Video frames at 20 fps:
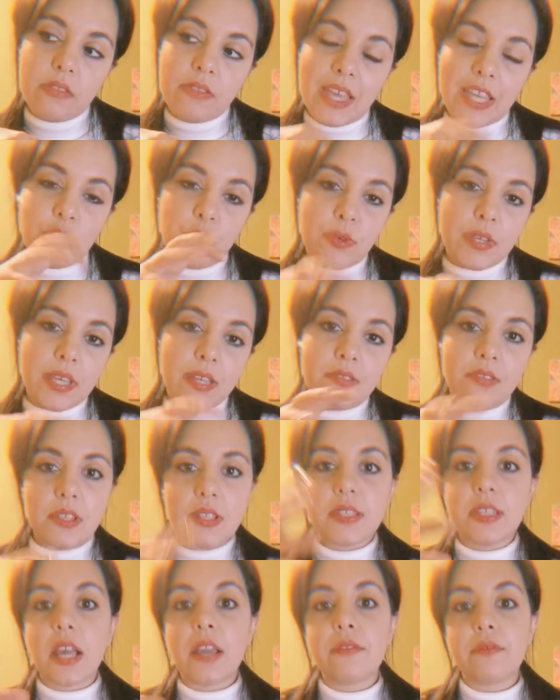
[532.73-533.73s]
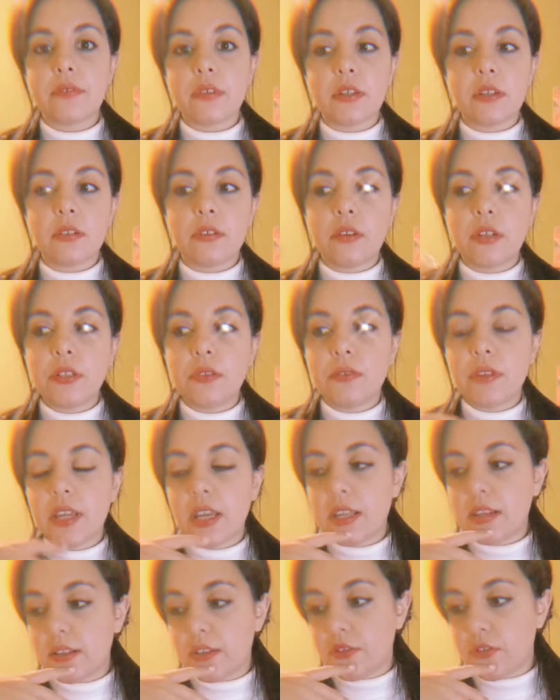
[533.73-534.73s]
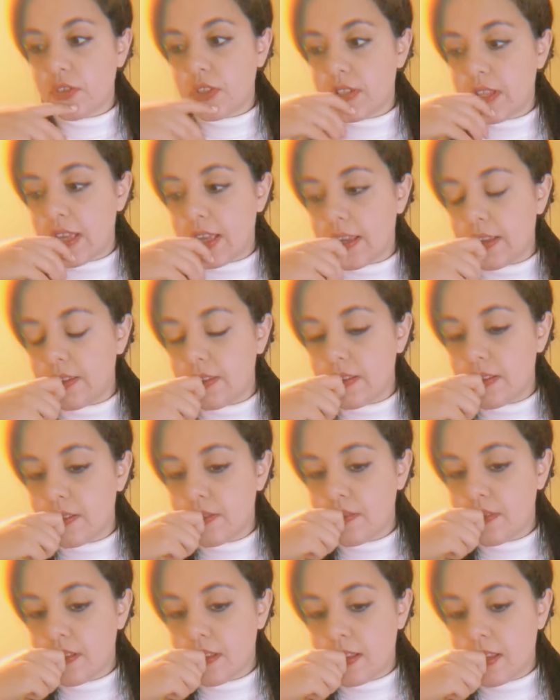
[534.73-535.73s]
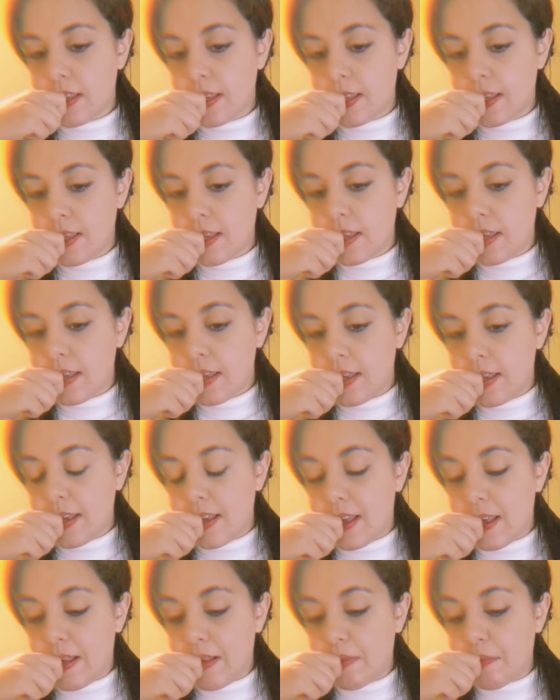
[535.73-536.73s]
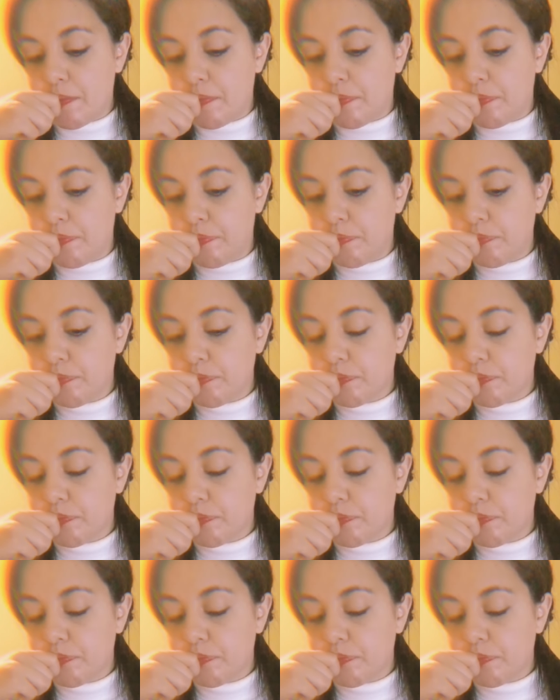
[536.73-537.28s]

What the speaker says: that you can't decipher or you can't understand. The